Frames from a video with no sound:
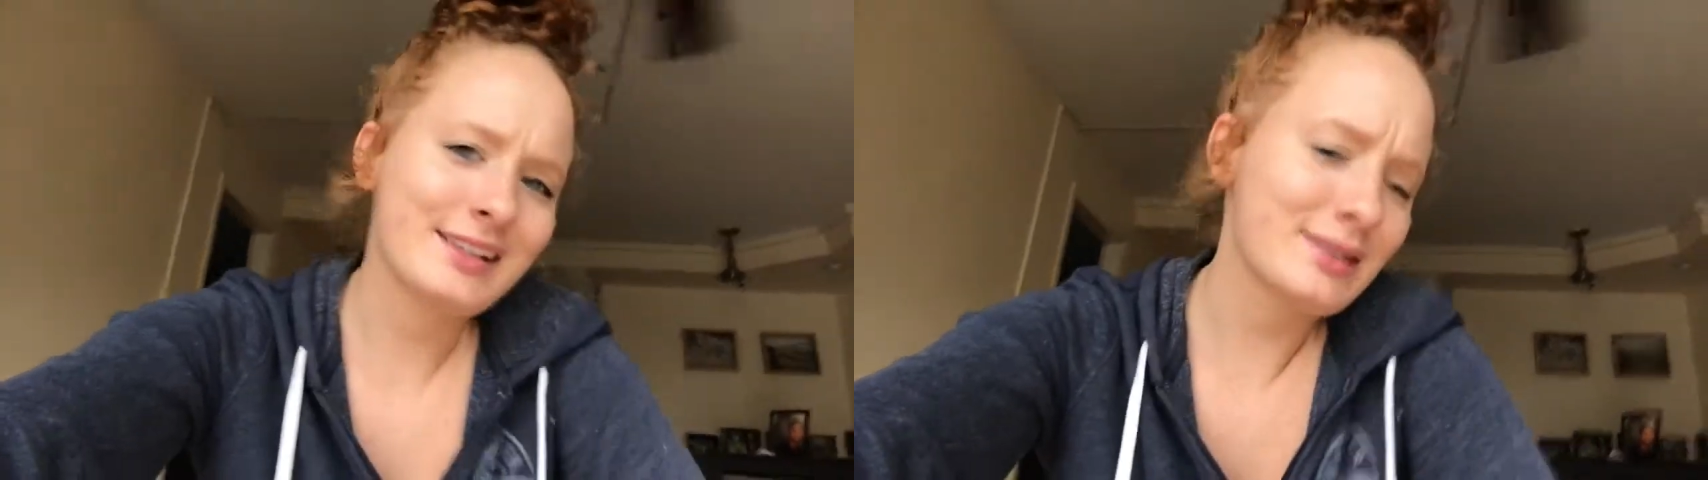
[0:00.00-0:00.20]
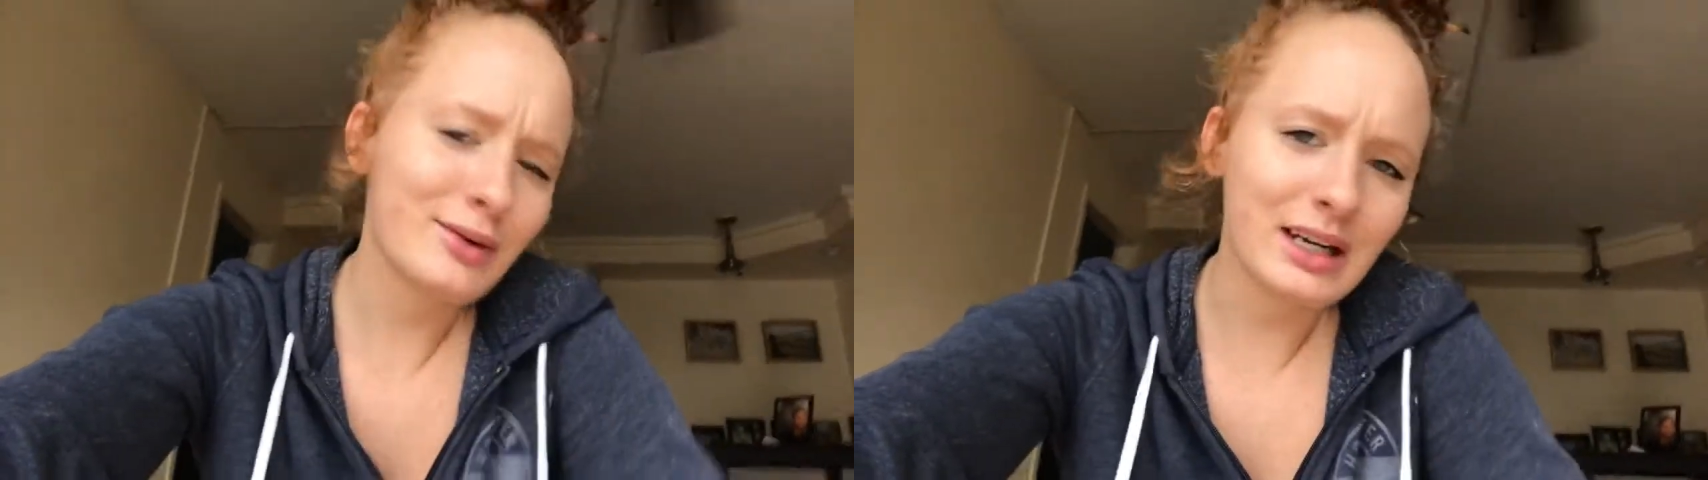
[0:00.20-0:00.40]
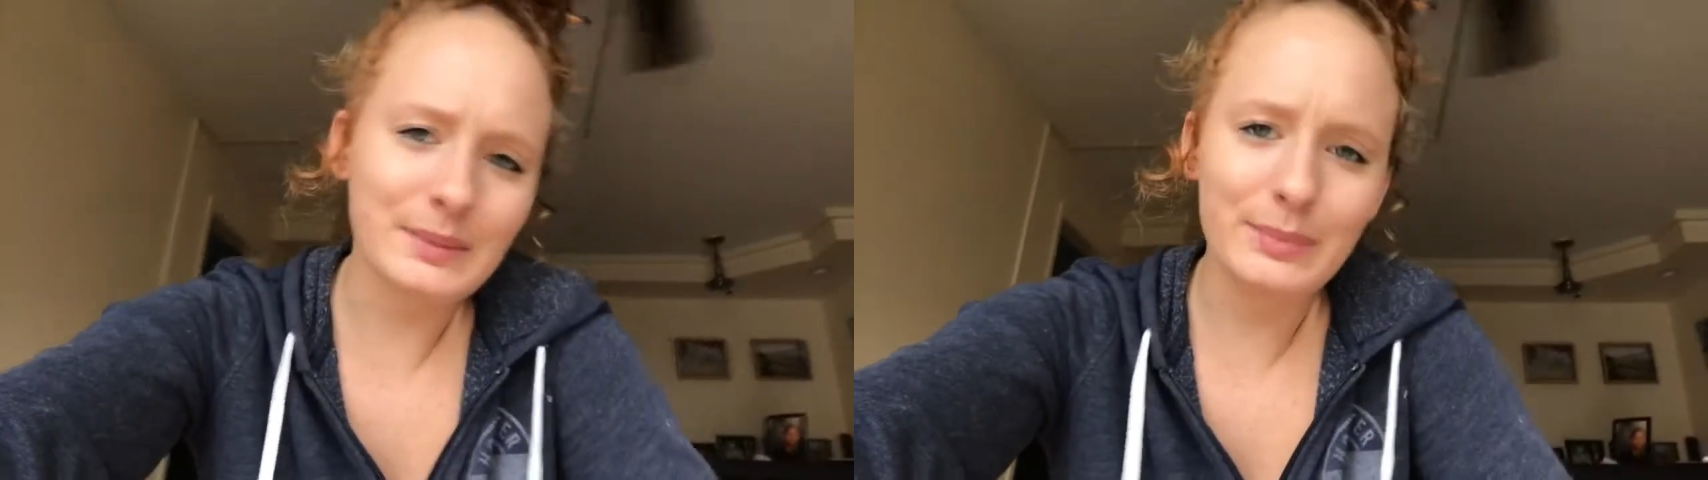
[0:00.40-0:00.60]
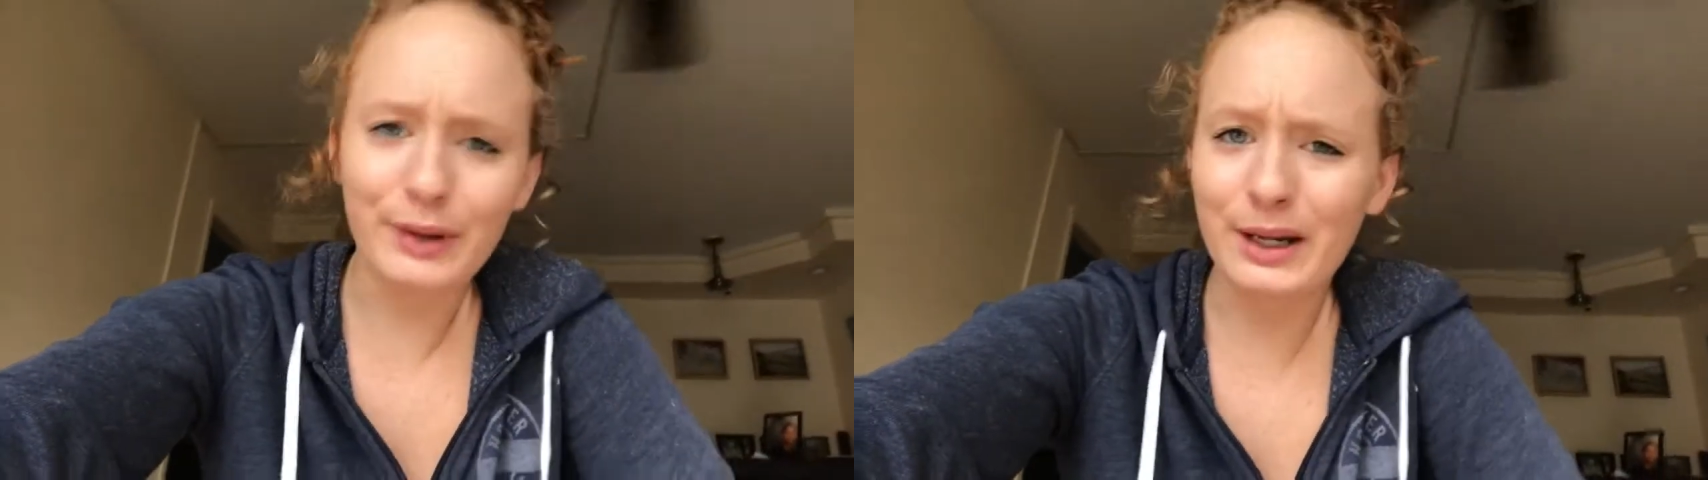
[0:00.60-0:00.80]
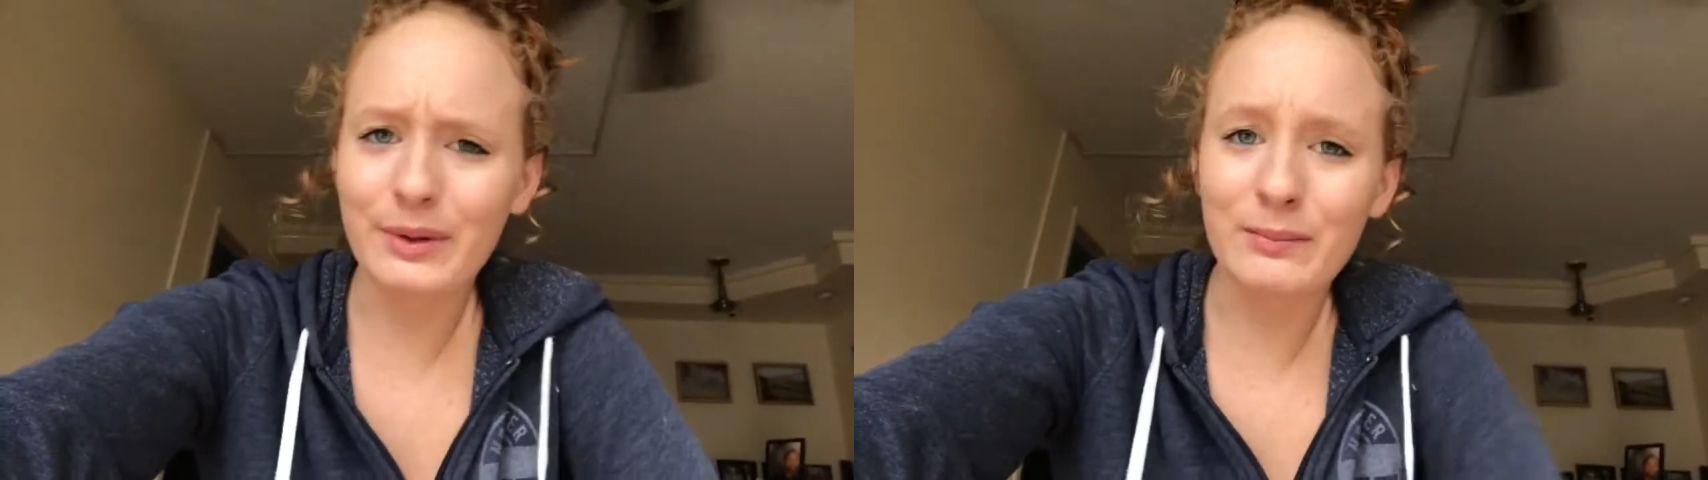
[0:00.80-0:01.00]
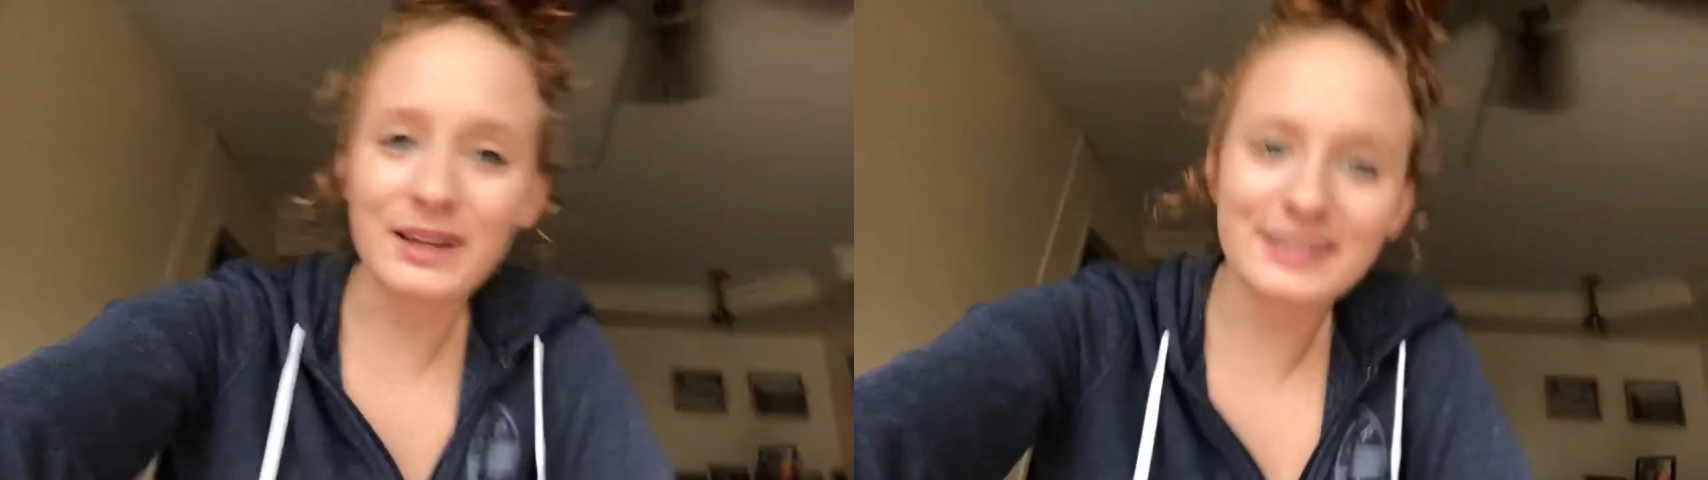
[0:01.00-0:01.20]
It's still going to be pretty. What am I